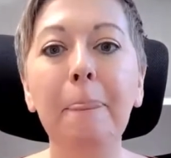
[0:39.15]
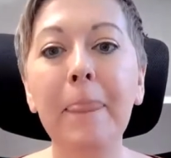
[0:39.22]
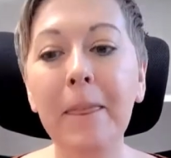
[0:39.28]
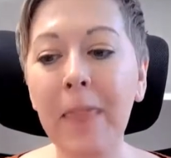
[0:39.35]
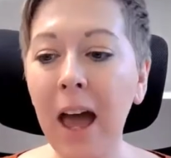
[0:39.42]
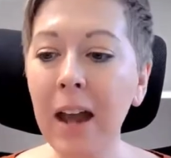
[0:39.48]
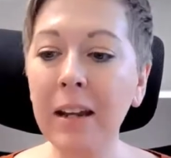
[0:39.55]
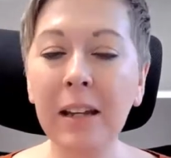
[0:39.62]

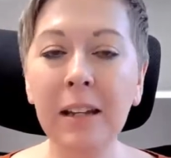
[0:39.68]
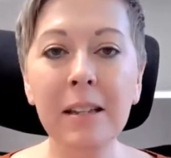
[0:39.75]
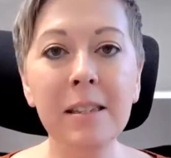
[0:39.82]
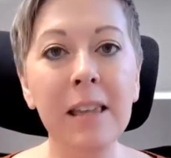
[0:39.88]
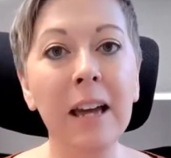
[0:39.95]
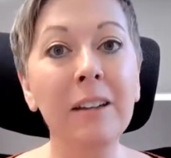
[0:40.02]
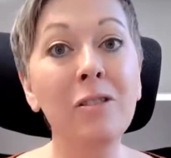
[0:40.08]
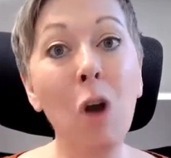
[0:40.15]
And that is
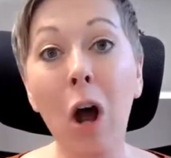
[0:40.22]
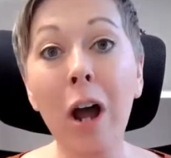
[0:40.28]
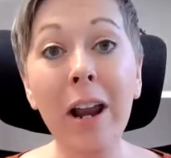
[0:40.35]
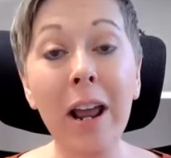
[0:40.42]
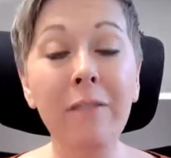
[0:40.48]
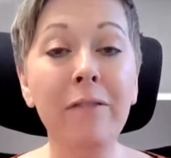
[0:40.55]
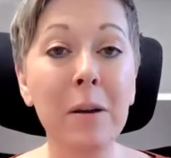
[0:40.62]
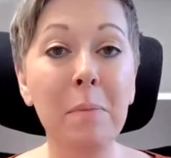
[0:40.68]
that not
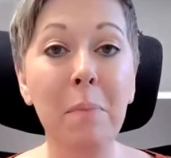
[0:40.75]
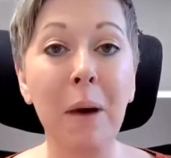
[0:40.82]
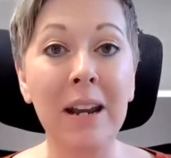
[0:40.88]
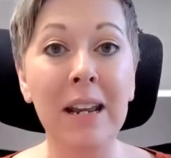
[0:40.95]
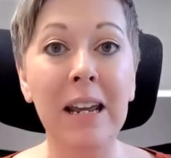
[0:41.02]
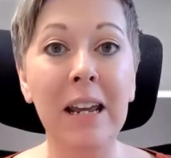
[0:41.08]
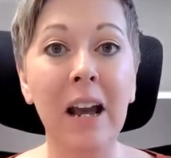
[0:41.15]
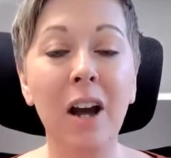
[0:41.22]

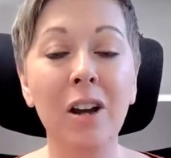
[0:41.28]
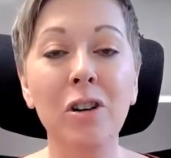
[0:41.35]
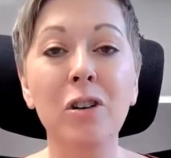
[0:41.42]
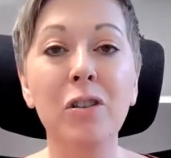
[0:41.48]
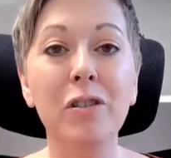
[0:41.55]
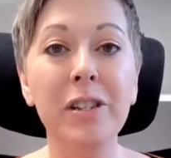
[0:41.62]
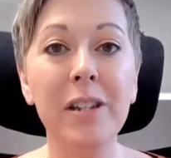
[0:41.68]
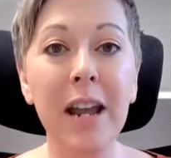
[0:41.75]
everybody
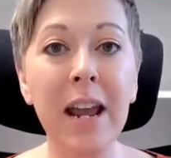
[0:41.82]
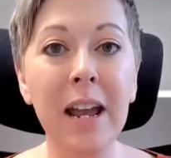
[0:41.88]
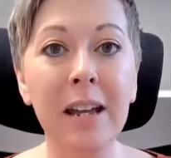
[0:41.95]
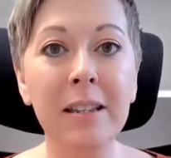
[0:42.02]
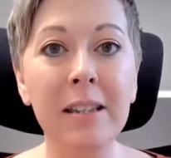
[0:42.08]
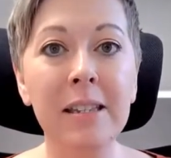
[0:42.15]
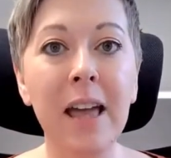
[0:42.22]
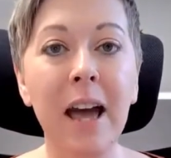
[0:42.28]

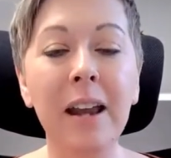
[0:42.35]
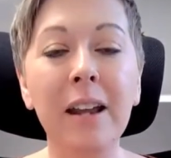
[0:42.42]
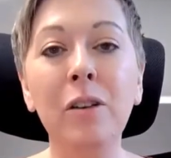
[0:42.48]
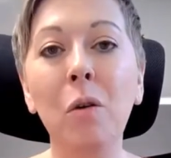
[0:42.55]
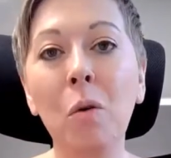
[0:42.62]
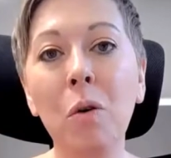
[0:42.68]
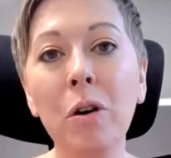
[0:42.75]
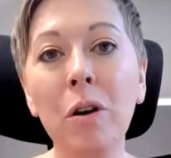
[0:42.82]
understands that in
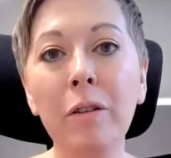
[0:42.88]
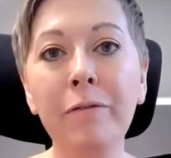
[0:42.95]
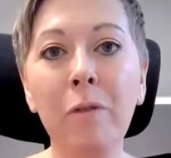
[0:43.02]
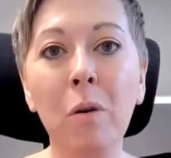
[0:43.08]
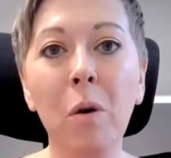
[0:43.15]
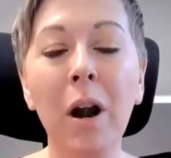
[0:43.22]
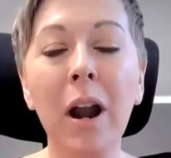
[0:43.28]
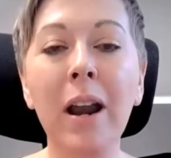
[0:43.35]
order
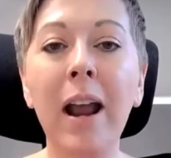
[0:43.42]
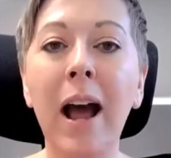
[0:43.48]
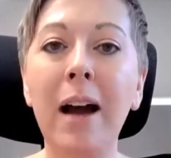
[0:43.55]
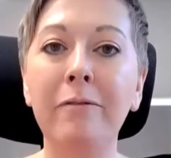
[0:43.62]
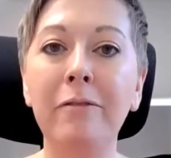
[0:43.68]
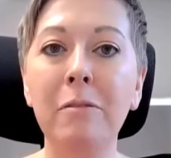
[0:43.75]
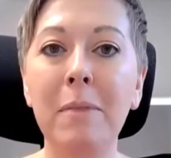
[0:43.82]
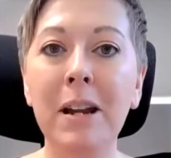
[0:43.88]
for an
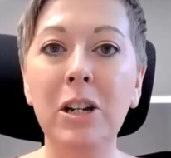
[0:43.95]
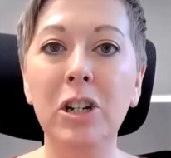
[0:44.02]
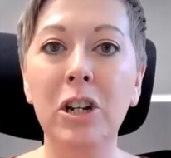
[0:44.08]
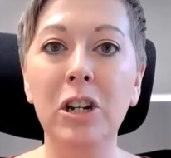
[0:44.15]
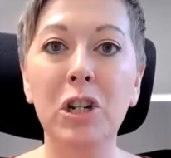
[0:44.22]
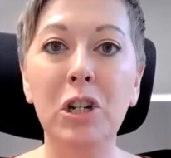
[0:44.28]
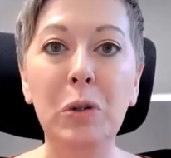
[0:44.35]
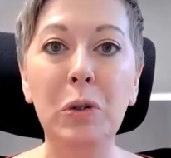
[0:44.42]

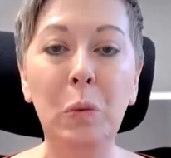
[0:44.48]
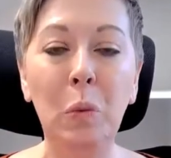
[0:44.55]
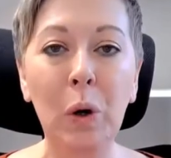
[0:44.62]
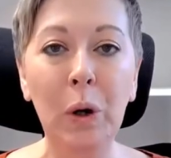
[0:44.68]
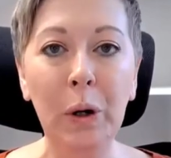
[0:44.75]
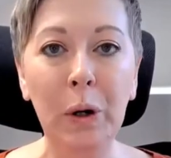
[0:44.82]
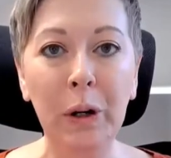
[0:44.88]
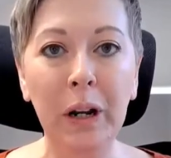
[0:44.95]
affirmation to
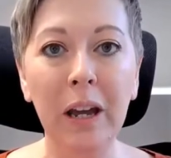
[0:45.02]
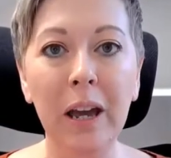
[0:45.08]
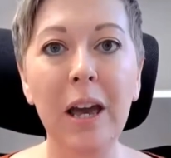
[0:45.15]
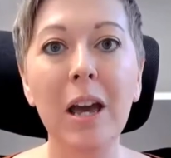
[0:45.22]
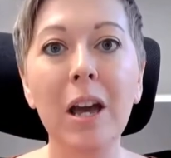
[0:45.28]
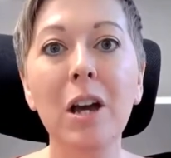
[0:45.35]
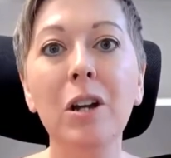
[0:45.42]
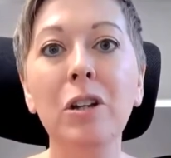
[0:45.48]
work,
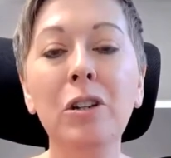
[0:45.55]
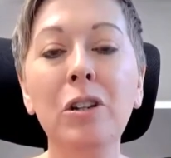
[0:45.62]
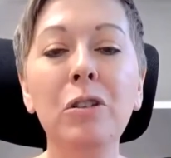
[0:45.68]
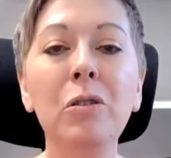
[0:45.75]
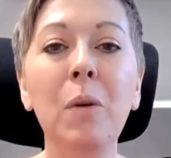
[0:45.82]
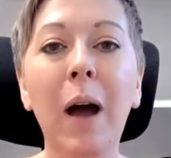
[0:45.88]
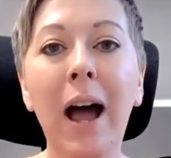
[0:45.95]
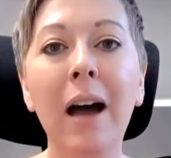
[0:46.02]

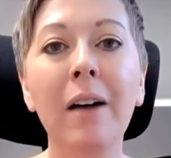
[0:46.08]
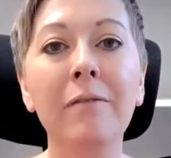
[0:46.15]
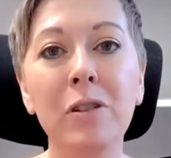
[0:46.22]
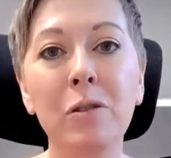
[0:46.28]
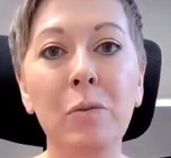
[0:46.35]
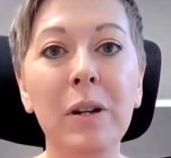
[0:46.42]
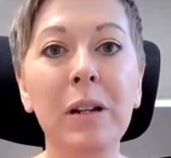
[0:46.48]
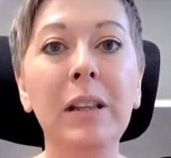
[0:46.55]
you have
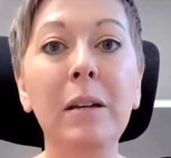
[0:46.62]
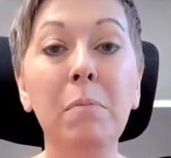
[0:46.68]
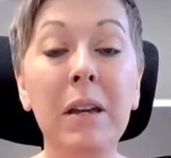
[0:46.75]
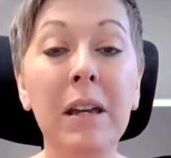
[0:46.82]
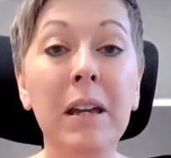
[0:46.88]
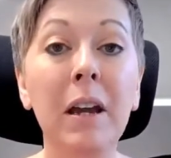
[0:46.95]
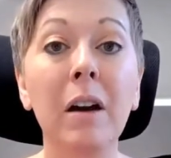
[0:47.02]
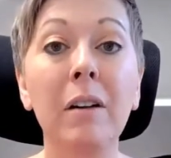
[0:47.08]
to really
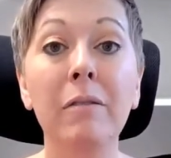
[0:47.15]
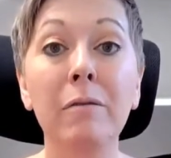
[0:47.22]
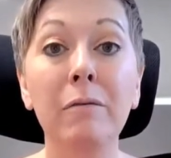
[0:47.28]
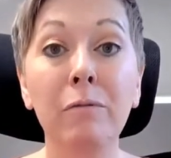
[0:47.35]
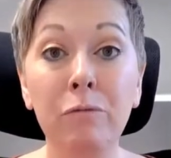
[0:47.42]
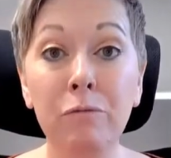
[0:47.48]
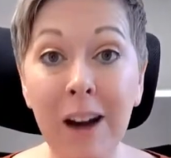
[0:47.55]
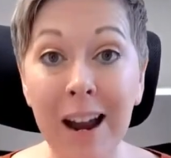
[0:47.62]
be
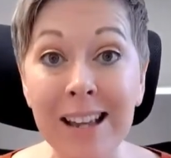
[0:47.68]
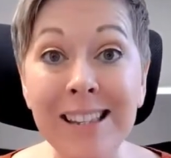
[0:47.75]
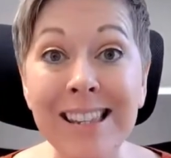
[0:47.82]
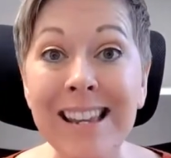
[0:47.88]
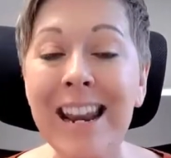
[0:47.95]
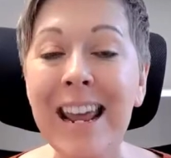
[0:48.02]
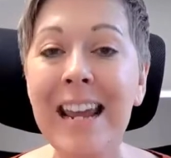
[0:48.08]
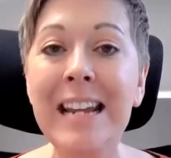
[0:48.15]

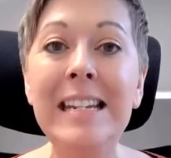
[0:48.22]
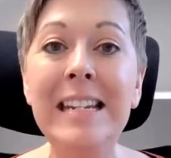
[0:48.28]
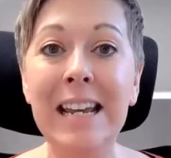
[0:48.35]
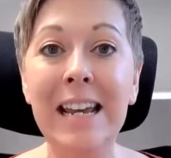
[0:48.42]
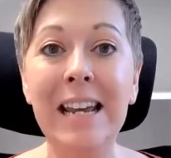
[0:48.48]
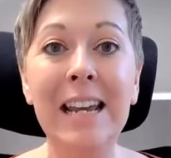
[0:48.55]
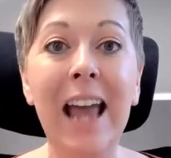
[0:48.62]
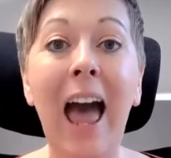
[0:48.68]

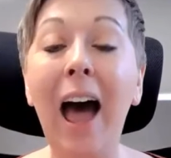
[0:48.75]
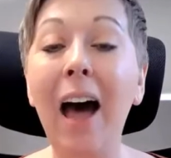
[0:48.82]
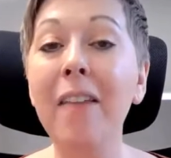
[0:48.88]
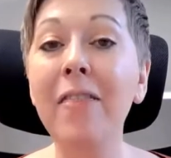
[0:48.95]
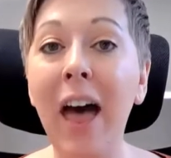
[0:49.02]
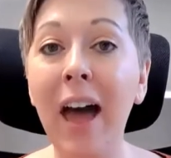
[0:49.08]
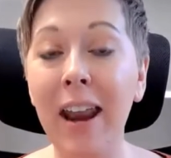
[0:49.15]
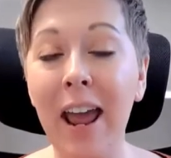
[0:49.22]
resonating
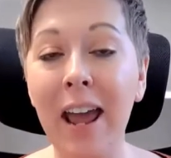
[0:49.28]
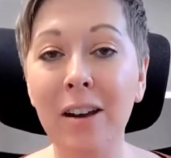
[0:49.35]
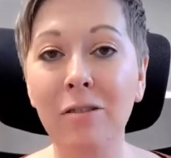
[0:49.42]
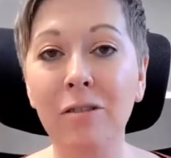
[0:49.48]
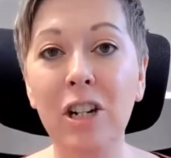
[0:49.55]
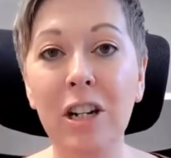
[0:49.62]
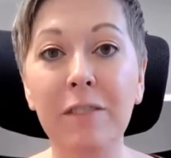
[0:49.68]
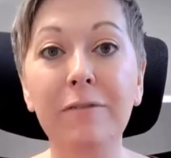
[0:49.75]
at that
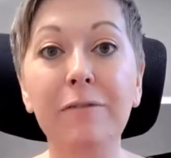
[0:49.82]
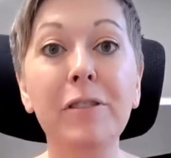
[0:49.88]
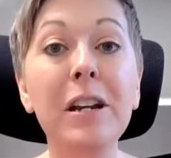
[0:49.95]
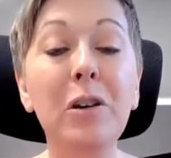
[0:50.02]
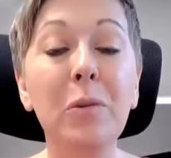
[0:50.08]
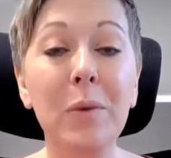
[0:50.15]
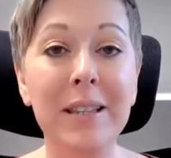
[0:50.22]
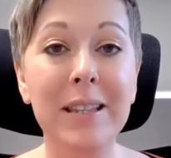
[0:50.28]
energy
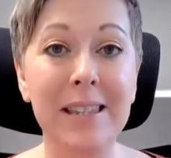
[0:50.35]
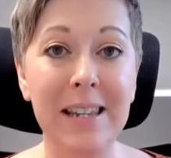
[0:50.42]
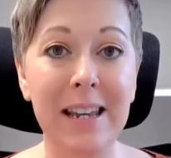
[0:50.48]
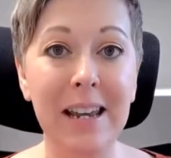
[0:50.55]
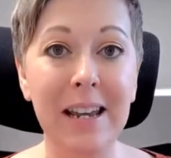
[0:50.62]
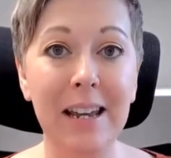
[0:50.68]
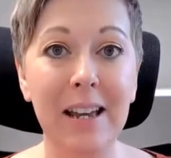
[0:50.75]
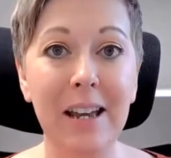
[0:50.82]

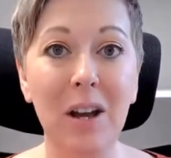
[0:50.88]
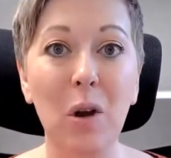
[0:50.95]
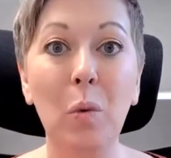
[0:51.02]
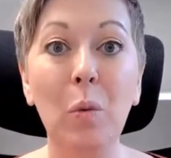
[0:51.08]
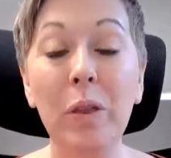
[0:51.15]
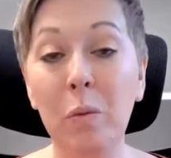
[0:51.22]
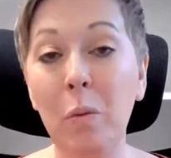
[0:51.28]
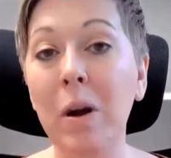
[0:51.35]
frequency
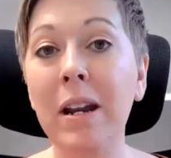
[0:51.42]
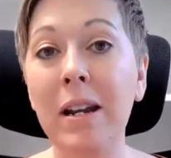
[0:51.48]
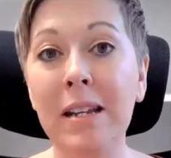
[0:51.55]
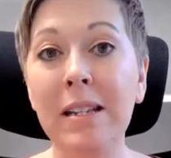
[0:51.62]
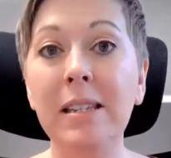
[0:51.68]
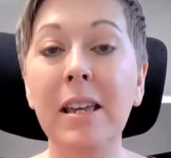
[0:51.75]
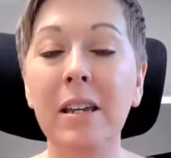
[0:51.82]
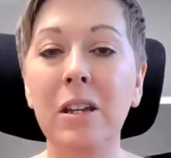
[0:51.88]
with what it
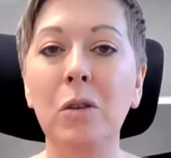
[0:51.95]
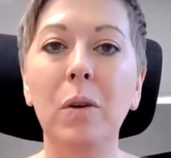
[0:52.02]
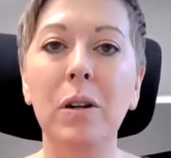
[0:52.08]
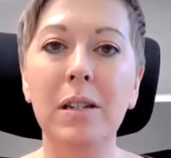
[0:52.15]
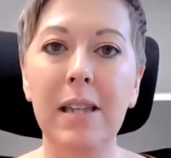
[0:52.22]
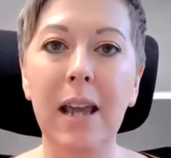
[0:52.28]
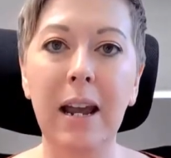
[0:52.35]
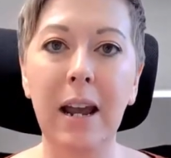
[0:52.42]
is that you are
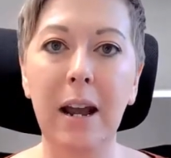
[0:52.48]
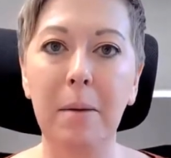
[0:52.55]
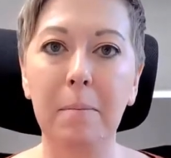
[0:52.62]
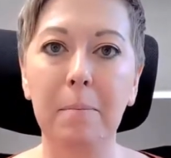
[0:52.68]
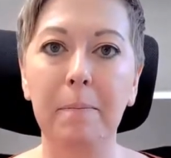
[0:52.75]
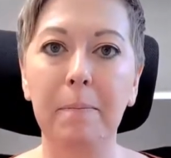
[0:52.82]
saying.